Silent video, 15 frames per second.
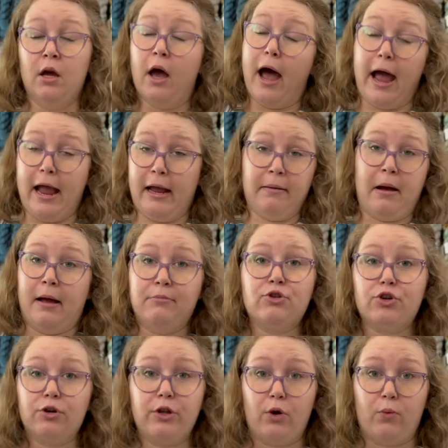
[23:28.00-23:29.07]
I, I'm
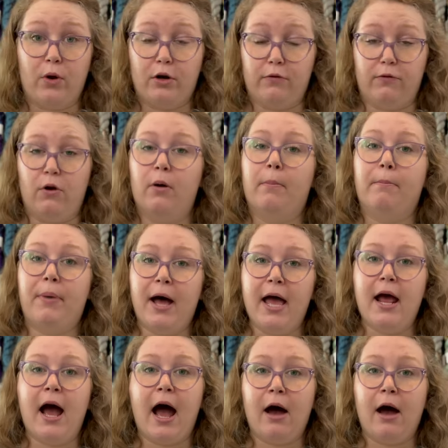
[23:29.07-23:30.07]
sure they're wonderful, but